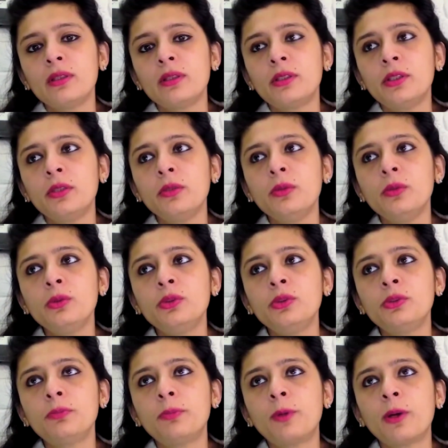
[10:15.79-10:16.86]

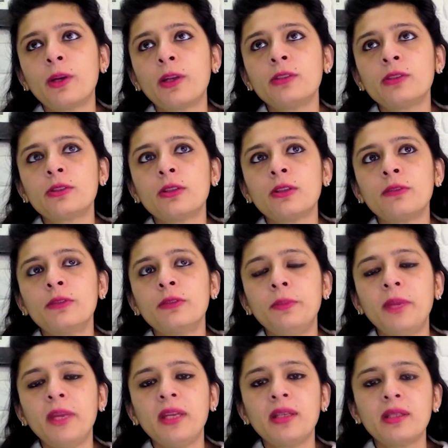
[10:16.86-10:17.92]
huge points of
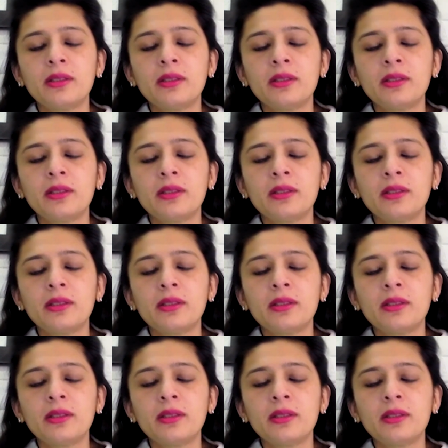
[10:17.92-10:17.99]
debate